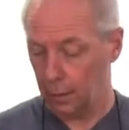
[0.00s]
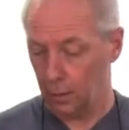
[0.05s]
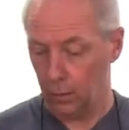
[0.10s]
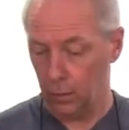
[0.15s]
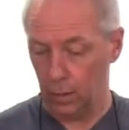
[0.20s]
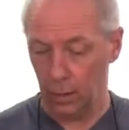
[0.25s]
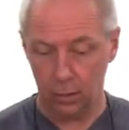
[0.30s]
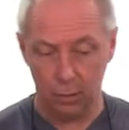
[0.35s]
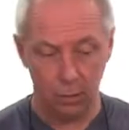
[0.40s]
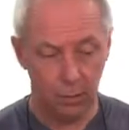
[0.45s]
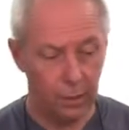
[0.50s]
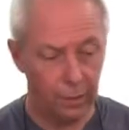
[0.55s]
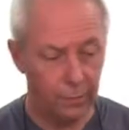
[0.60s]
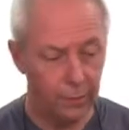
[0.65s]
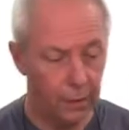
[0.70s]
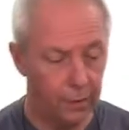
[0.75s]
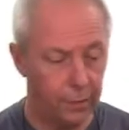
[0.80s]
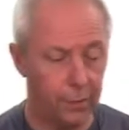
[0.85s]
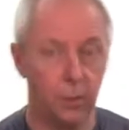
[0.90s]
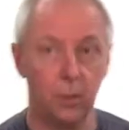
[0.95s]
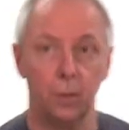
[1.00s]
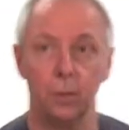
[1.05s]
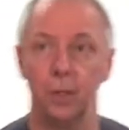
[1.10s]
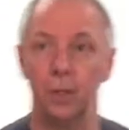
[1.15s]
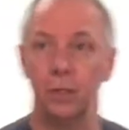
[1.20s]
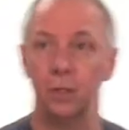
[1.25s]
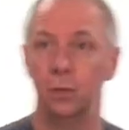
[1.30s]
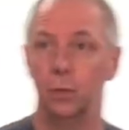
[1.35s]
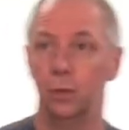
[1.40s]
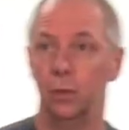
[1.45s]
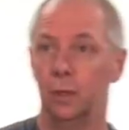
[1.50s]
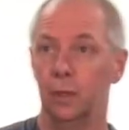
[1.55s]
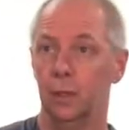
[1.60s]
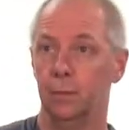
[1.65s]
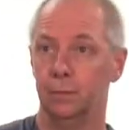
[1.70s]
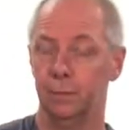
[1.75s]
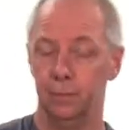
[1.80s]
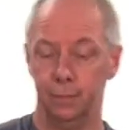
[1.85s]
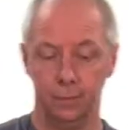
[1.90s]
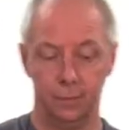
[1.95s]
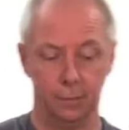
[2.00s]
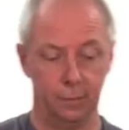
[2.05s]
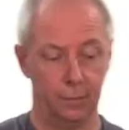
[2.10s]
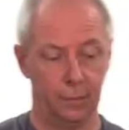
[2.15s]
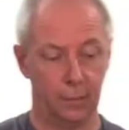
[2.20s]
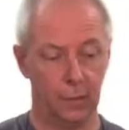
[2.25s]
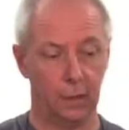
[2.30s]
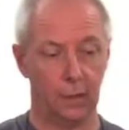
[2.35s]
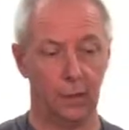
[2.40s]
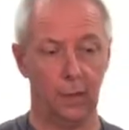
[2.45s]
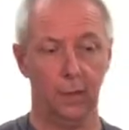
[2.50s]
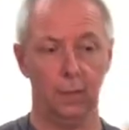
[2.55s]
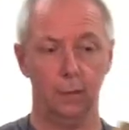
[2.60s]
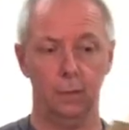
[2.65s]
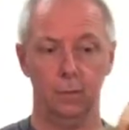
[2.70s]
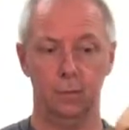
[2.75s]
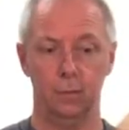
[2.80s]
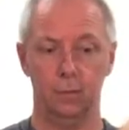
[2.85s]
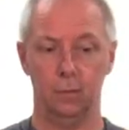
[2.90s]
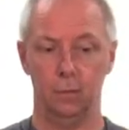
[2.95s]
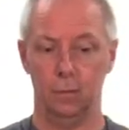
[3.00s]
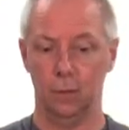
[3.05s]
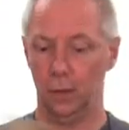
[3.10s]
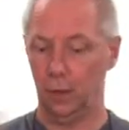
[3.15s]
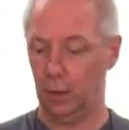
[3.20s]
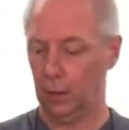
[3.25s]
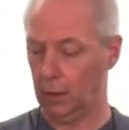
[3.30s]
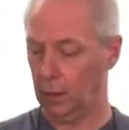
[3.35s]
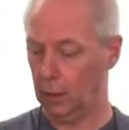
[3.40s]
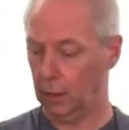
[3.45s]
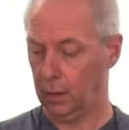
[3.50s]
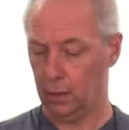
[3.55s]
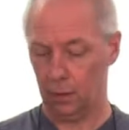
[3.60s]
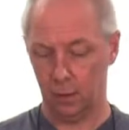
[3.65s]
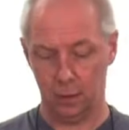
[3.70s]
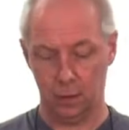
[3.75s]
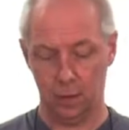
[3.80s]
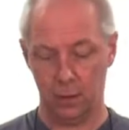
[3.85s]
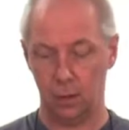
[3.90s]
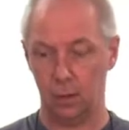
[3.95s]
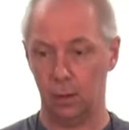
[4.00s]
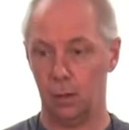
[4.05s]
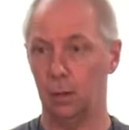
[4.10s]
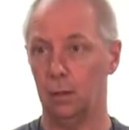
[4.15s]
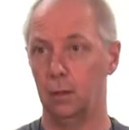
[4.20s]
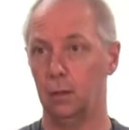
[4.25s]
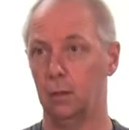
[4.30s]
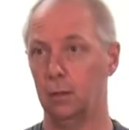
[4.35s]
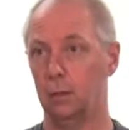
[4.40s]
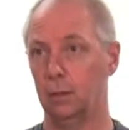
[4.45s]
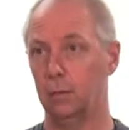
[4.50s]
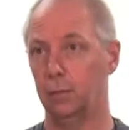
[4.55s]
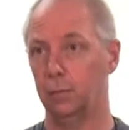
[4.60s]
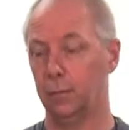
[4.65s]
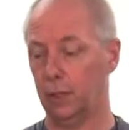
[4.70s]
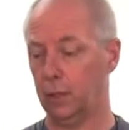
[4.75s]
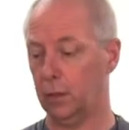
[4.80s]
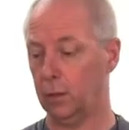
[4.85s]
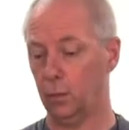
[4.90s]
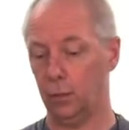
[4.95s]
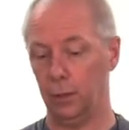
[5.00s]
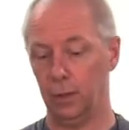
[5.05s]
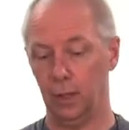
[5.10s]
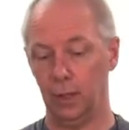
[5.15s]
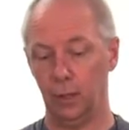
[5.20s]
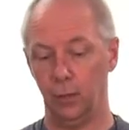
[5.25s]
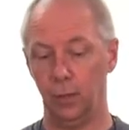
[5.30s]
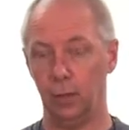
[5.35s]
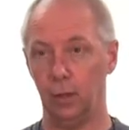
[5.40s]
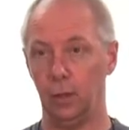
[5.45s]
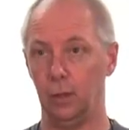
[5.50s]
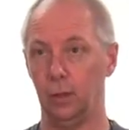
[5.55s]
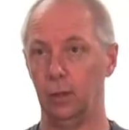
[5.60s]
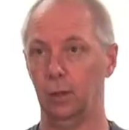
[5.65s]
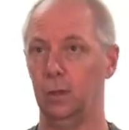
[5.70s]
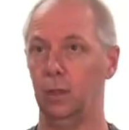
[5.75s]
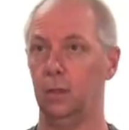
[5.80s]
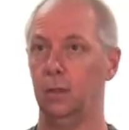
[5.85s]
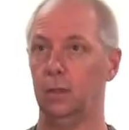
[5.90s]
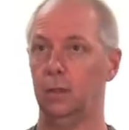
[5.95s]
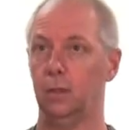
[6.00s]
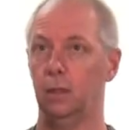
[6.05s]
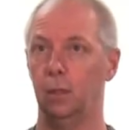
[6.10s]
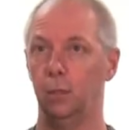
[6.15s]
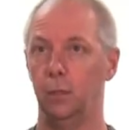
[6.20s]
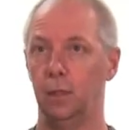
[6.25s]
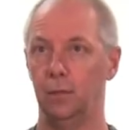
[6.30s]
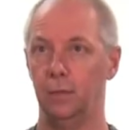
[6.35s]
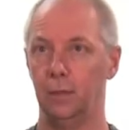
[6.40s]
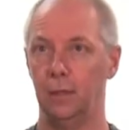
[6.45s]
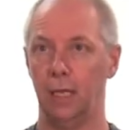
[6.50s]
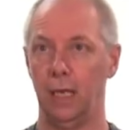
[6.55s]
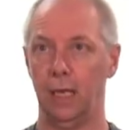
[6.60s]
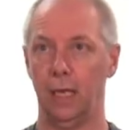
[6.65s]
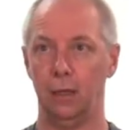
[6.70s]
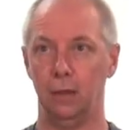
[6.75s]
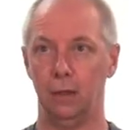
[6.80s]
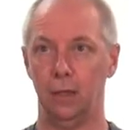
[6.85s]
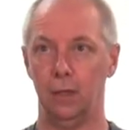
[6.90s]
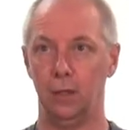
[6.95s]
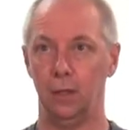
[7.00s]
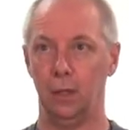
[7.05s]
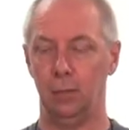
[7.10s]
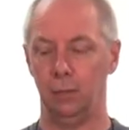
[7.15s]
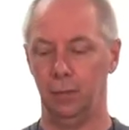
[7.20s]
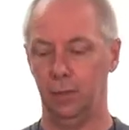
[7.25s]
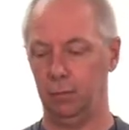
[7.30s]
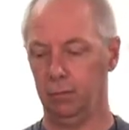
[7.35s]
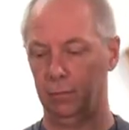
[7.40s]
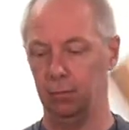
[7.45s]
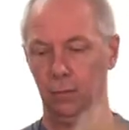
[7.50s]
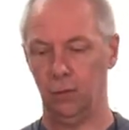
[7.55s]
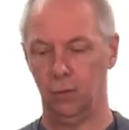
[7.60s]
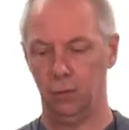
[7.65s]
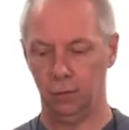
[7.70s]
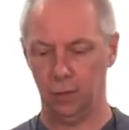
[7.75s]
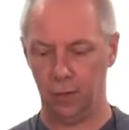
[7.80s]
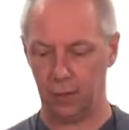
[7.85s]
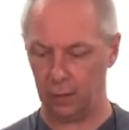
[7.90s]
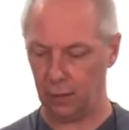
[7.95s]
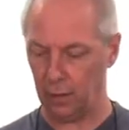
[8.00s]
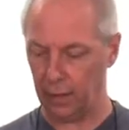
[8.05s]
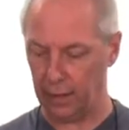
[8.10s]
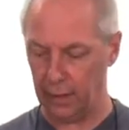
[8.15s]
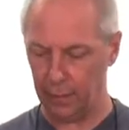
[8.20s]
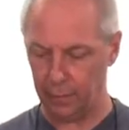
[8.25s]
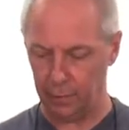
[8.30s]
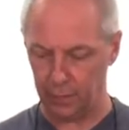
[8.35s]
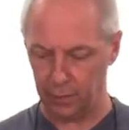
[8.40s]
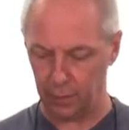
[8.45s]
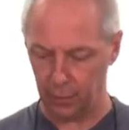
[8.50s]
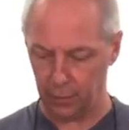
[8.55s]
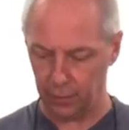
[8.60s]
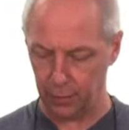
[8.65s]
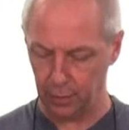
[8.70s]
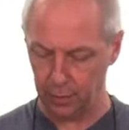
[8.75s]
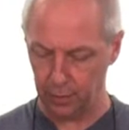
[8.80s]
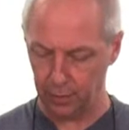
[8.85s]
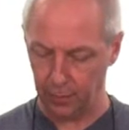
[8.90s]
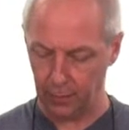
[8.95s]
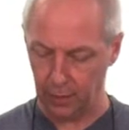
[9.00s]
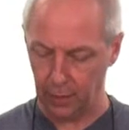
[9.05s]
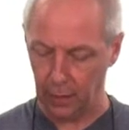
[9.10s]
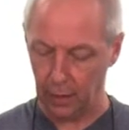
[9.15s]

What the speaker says: Well, I've cut the two pieces of wood, okay? So these are the pieces of wood now we're going to use. Yes, it's got a bit of a dag on each end, but we'll fix all that up, it's not a problem.